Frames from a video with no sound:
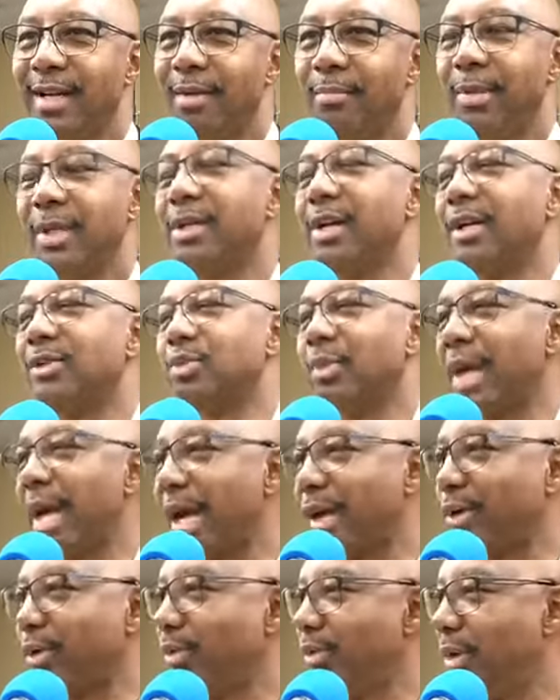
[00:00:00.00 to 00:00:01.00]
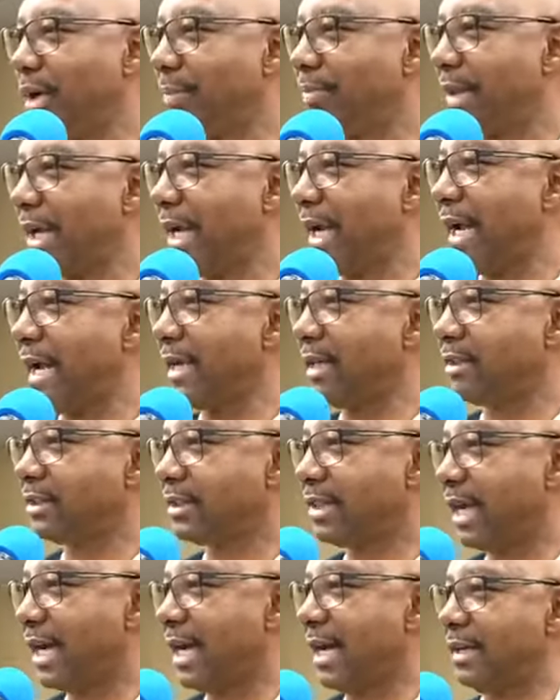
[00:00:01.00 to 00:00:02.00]
Because when I grew up, they had a
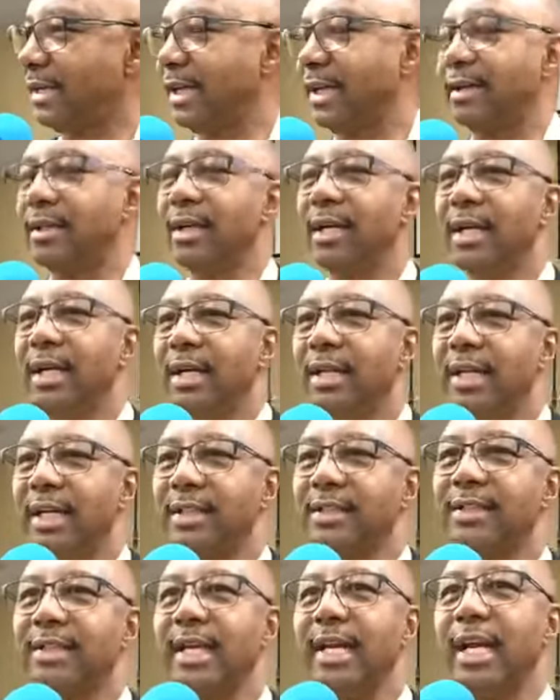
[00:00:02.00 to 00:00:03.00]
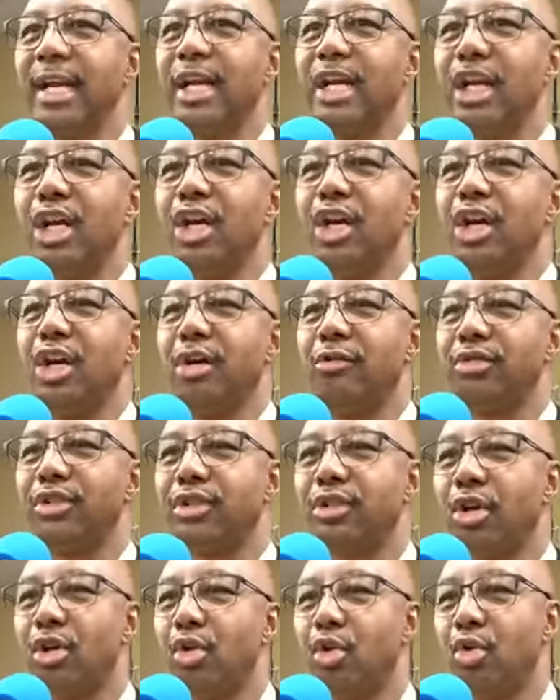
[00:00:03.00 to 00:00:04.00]
sign that, that said love,
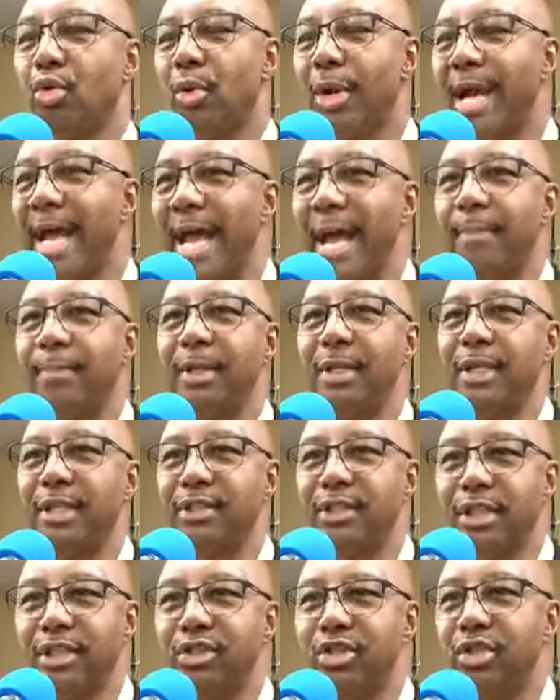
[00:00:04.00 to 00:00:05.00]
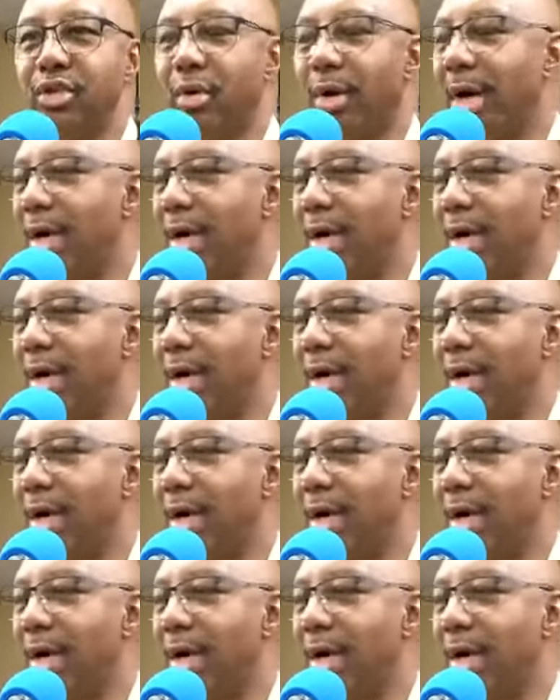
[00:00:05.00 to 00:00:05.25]
soul, happiness, and joy.